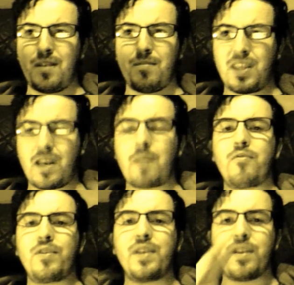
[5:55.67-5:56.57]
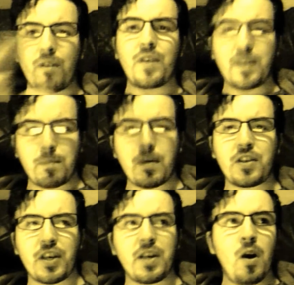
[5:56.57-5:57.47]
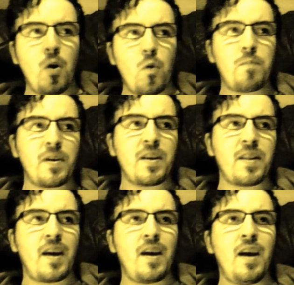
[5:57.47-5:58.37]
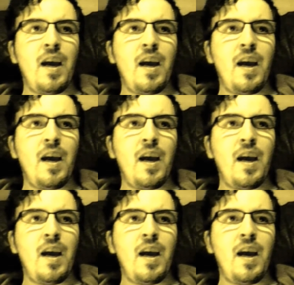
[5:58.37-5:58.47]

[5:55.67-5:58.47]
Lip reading: summary of his budget would be that